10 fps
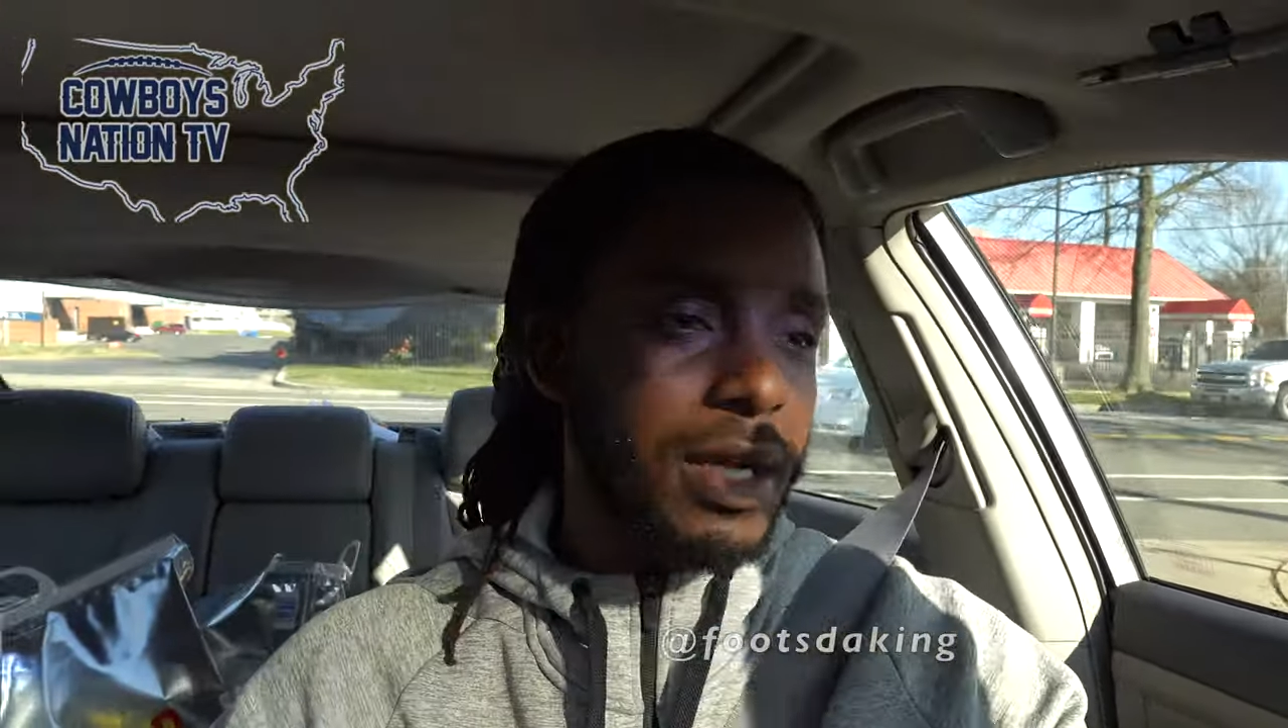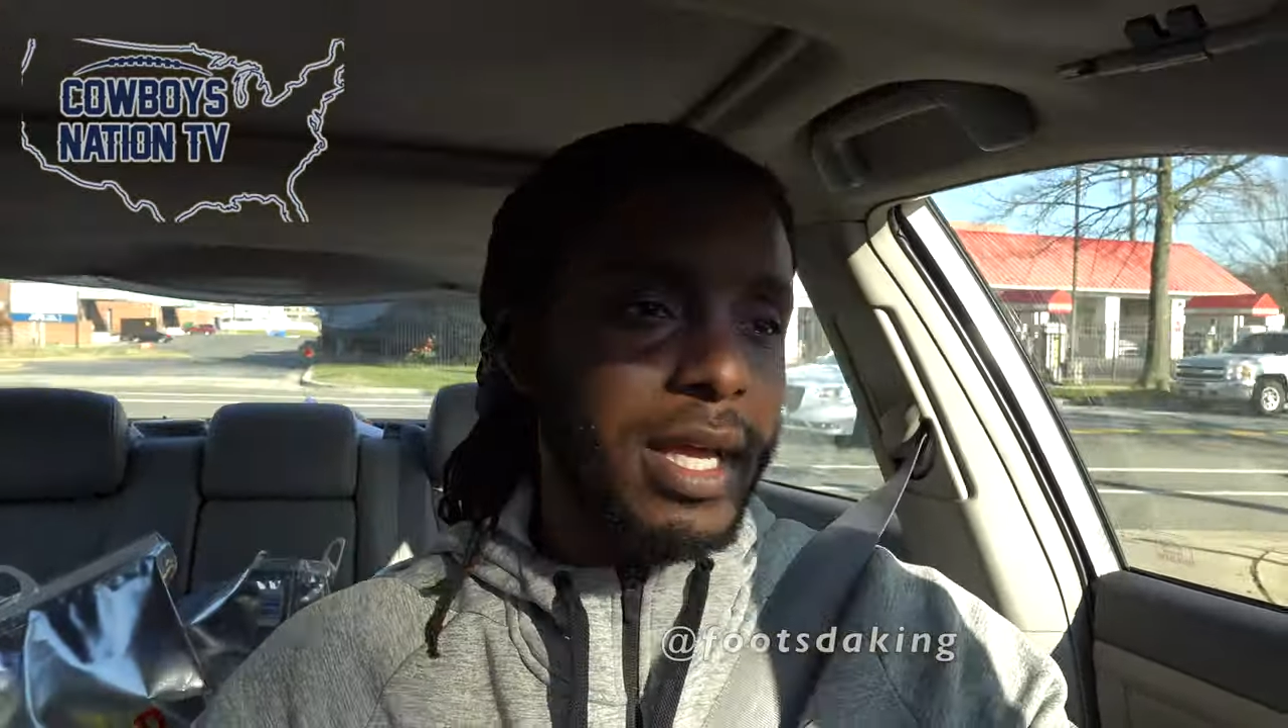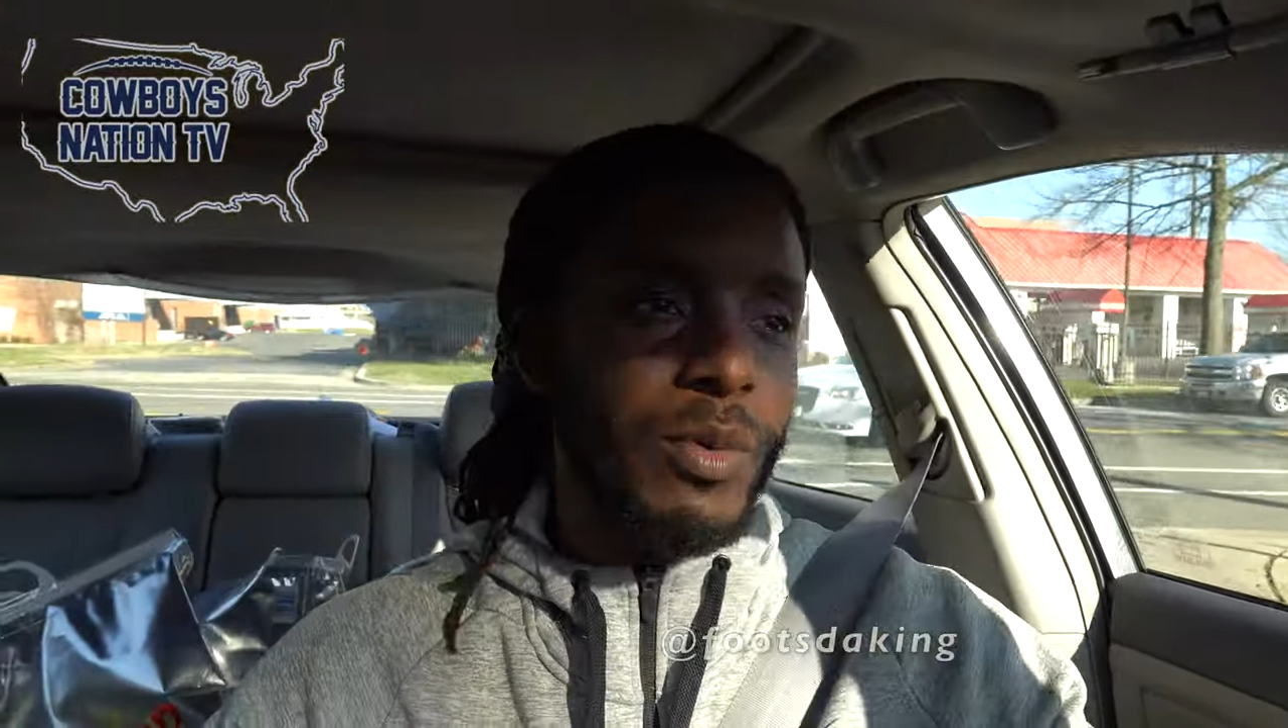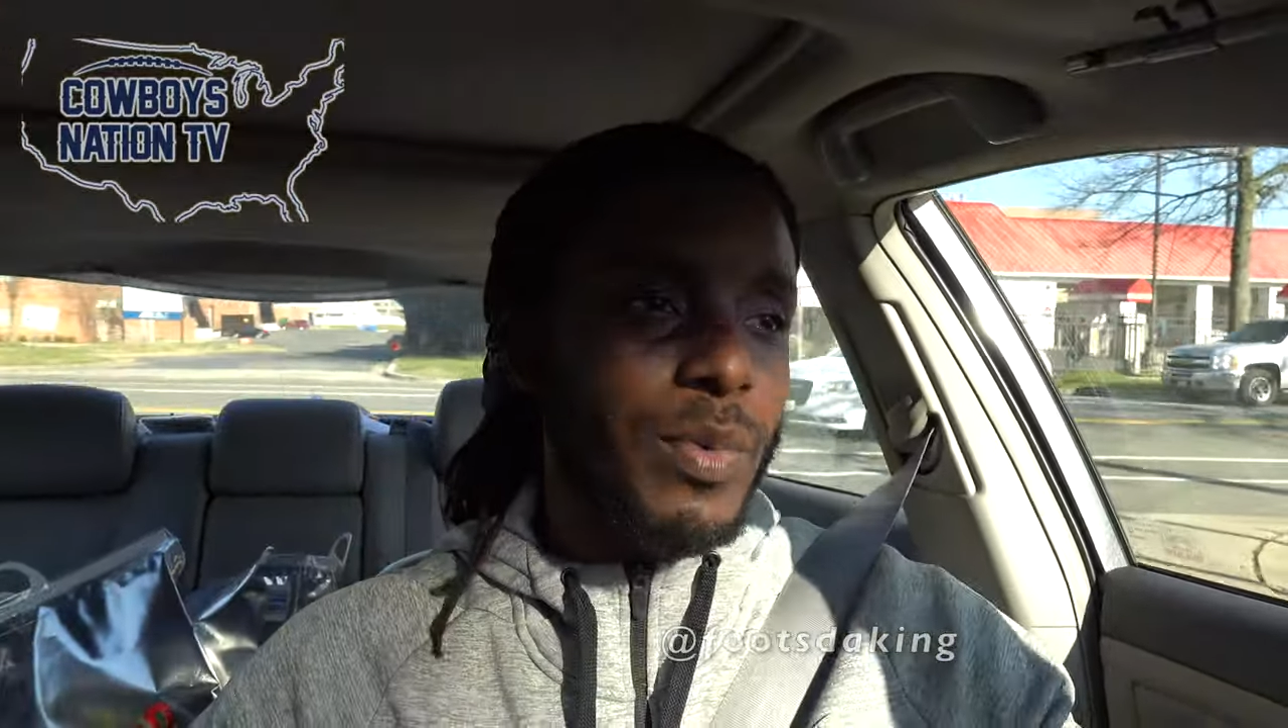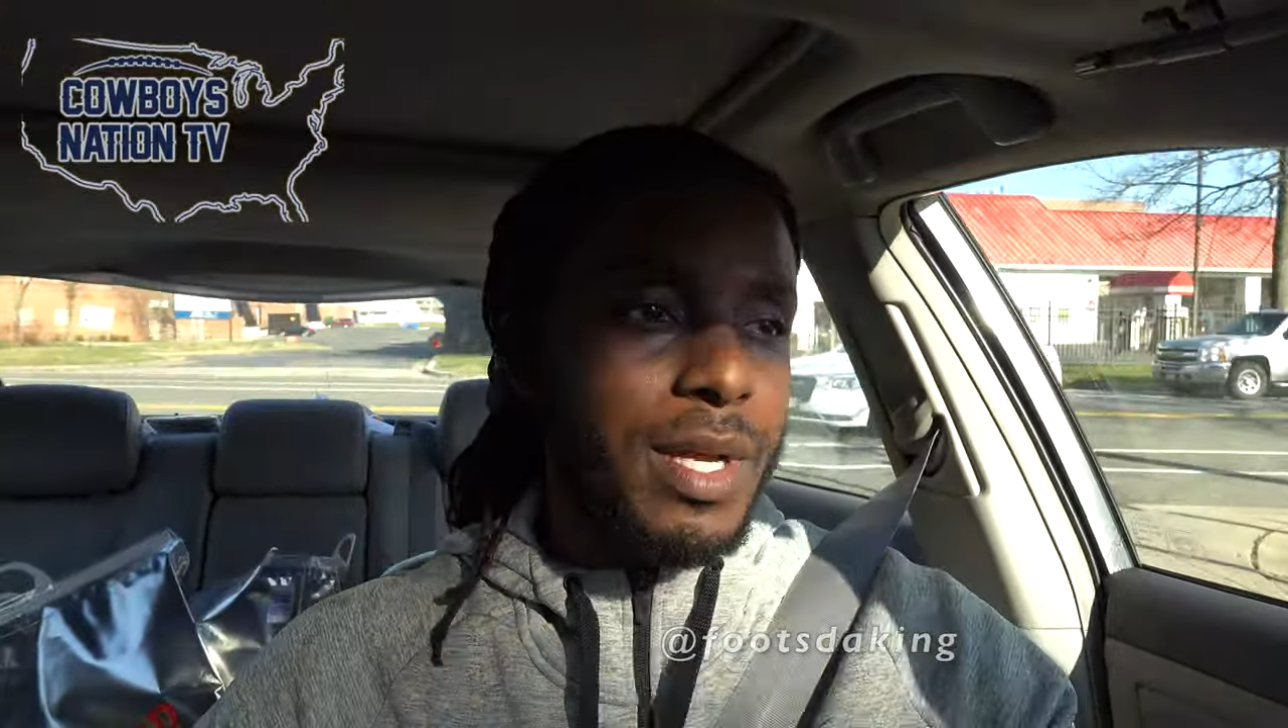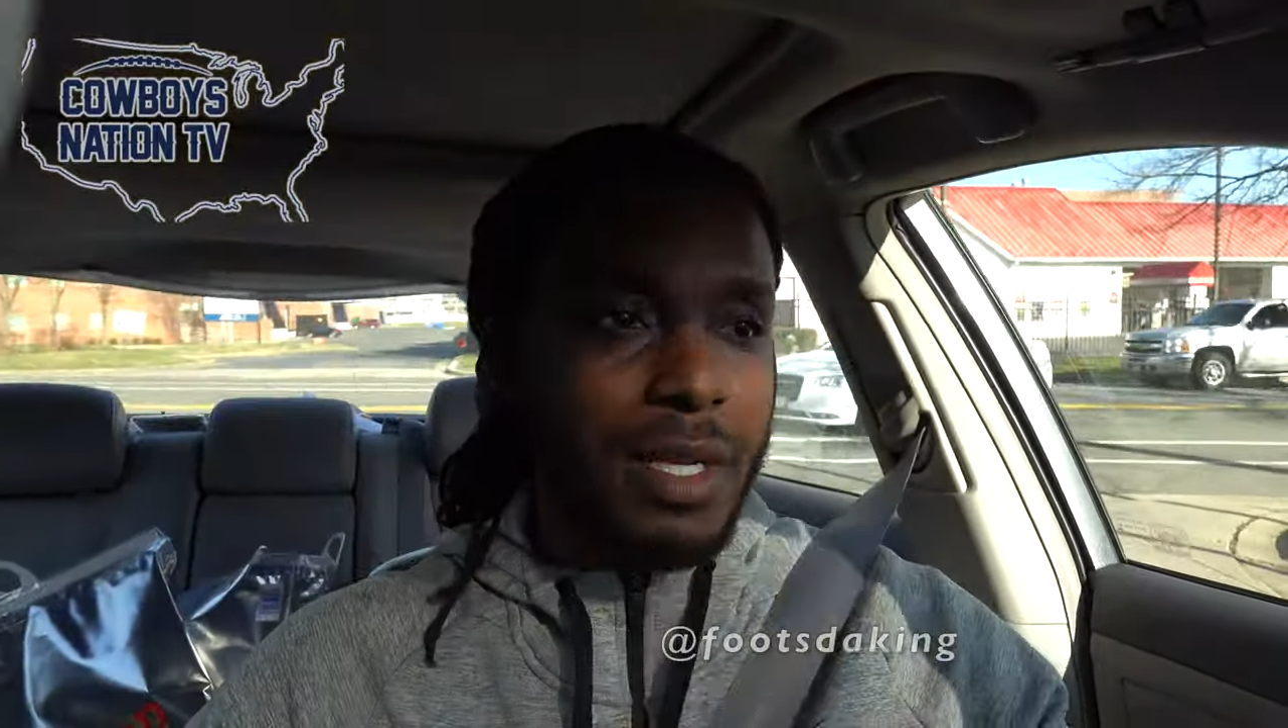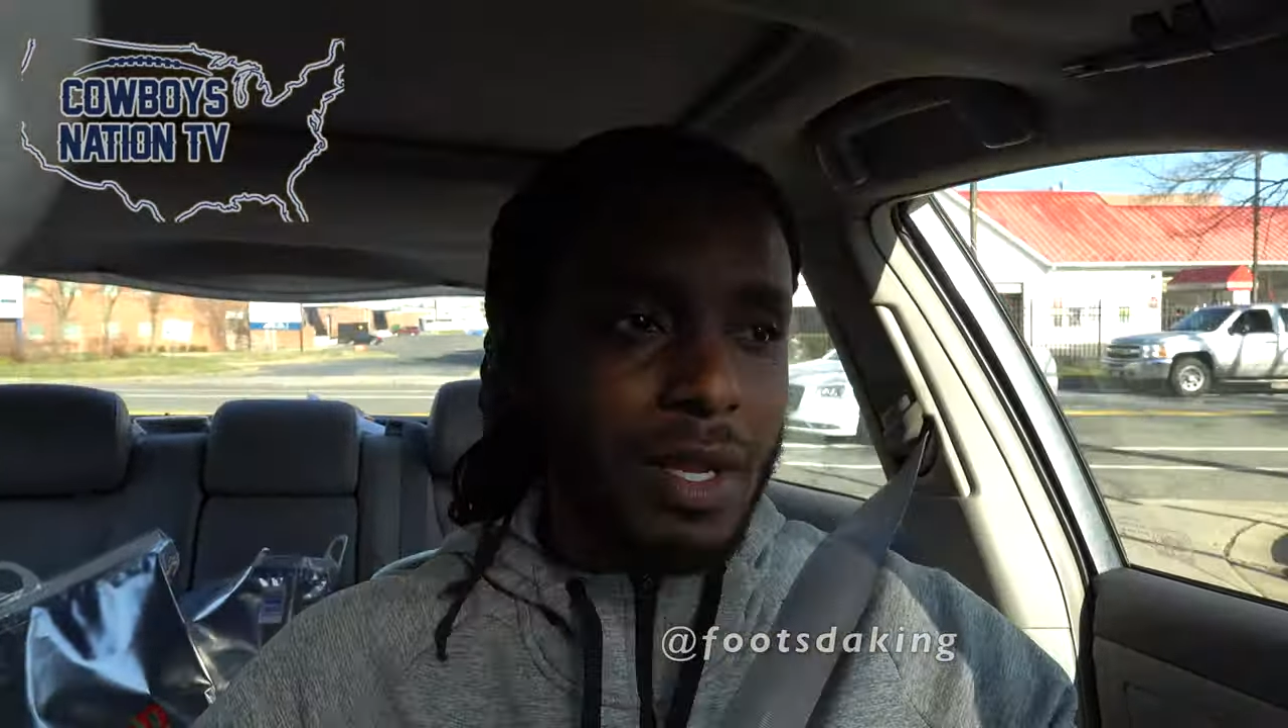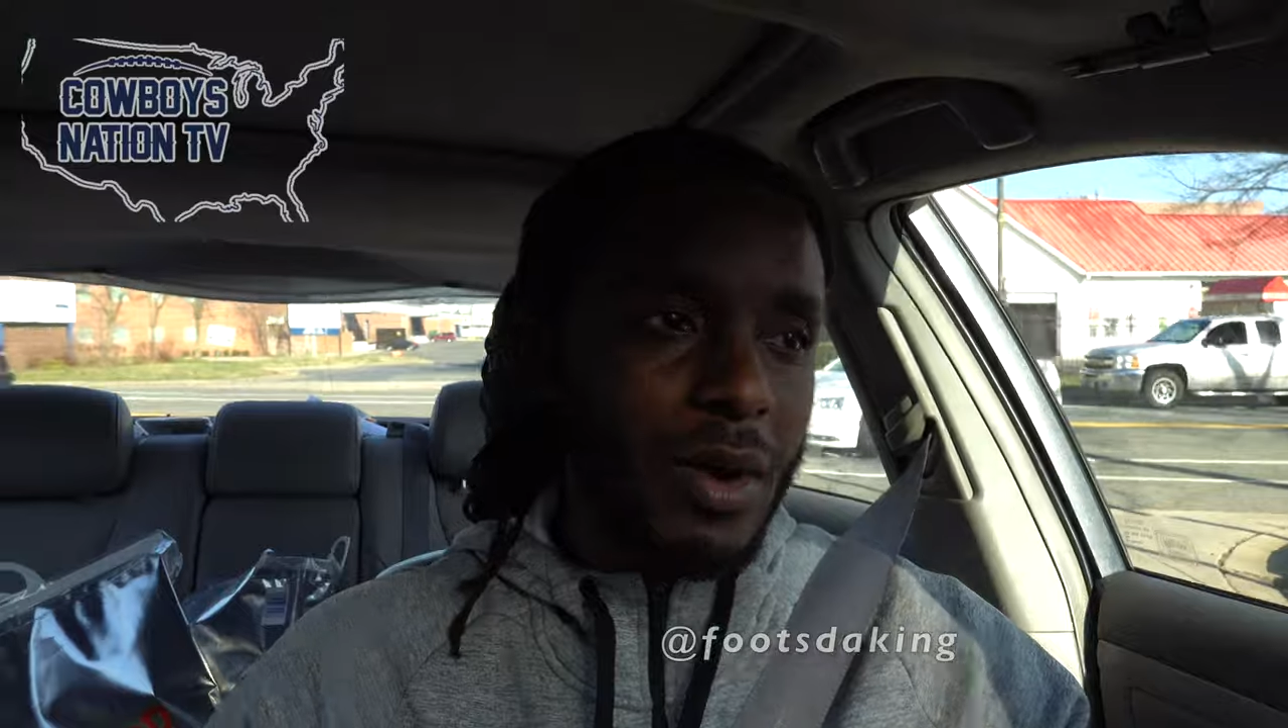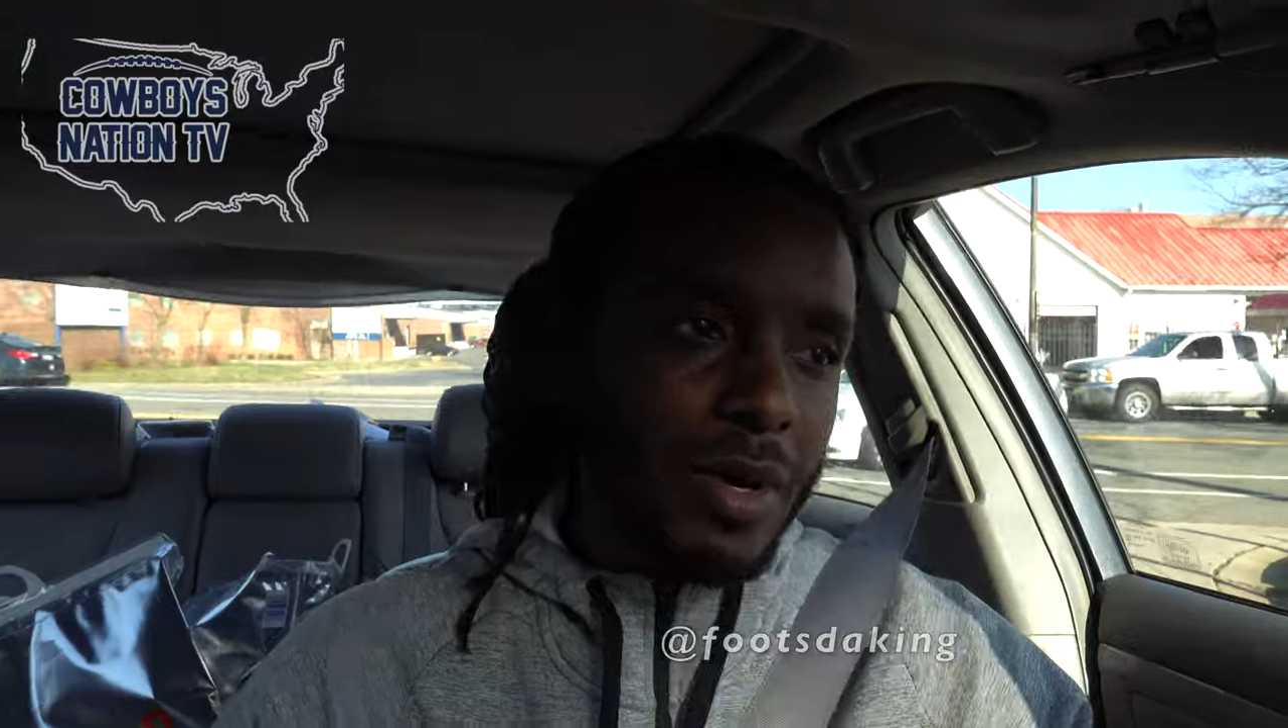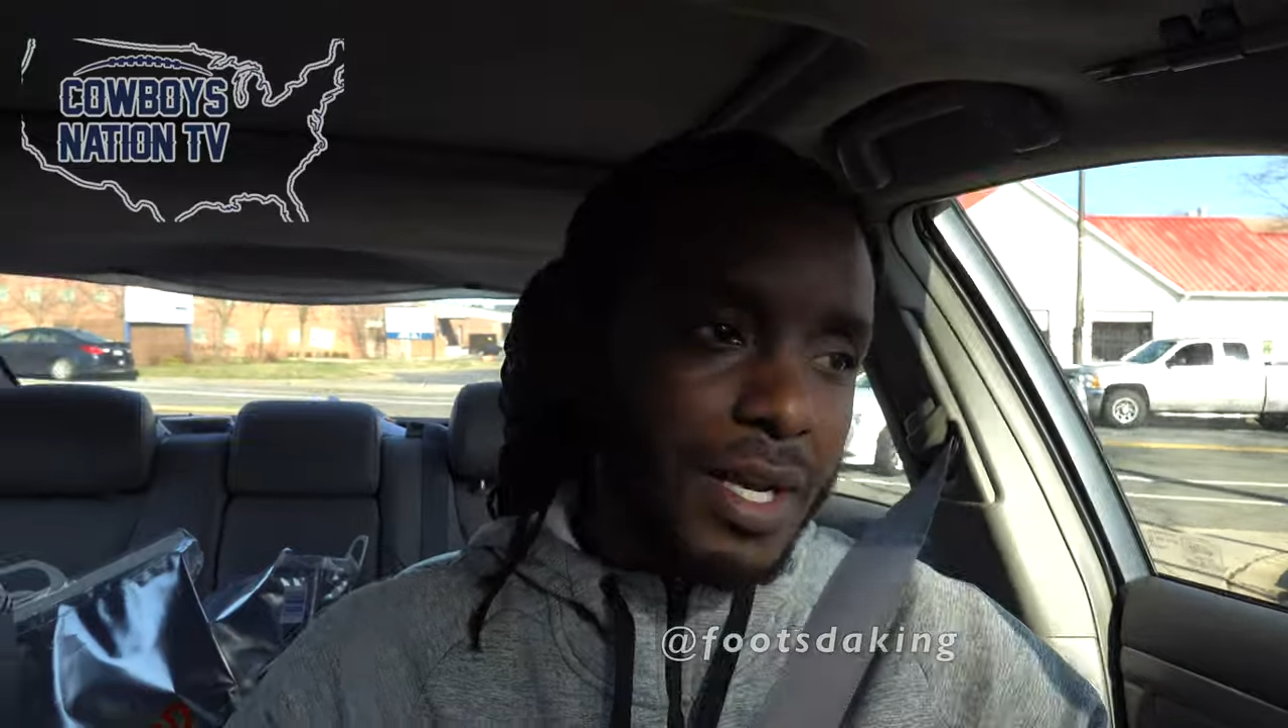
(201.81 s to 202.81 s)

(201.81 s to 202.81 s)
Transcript: and we know